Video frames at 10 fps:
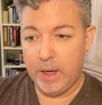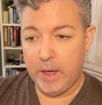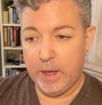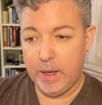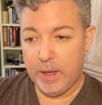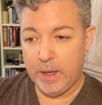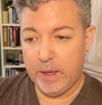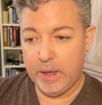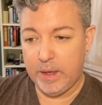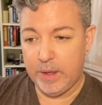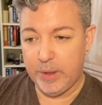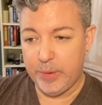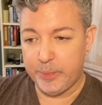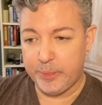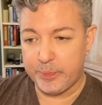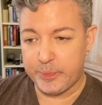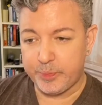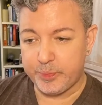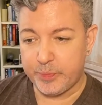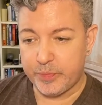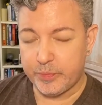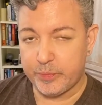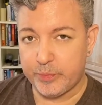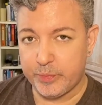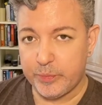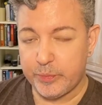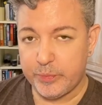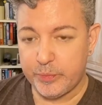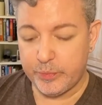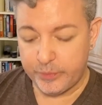(no one is talking)